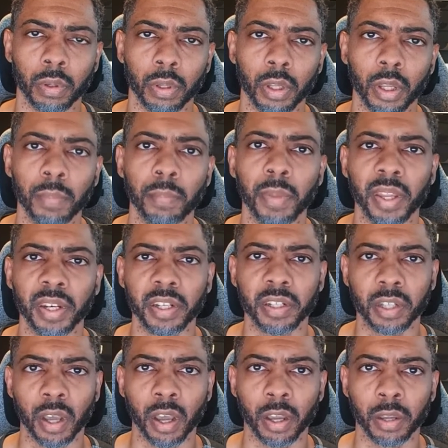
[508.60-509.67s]
And many
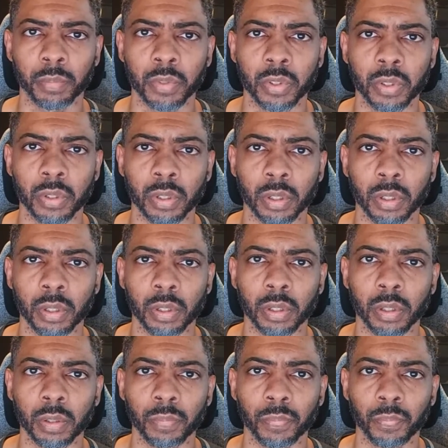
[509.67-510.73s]
times
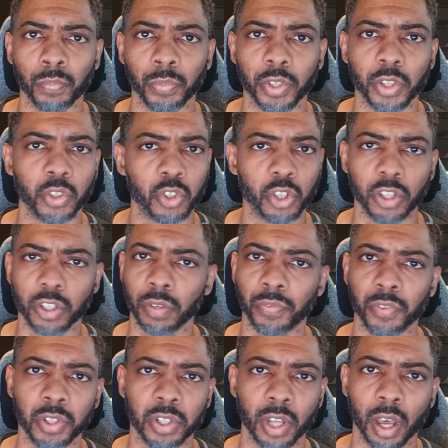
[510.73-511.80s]
it's just a
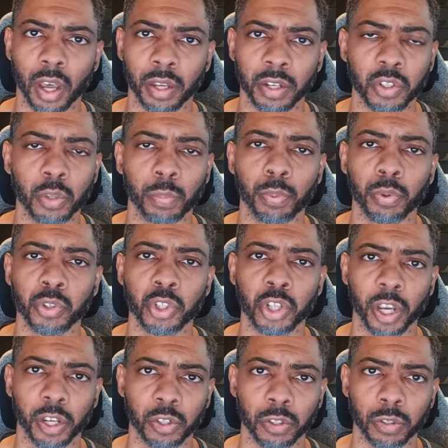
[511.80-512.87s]
facade, it's a
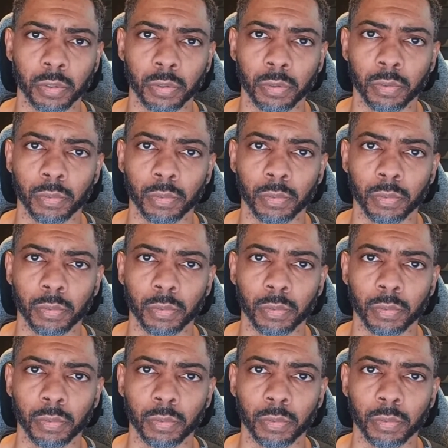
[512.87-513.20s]
projection.